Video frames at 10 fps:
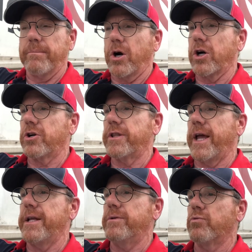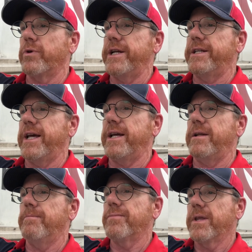marker, they redid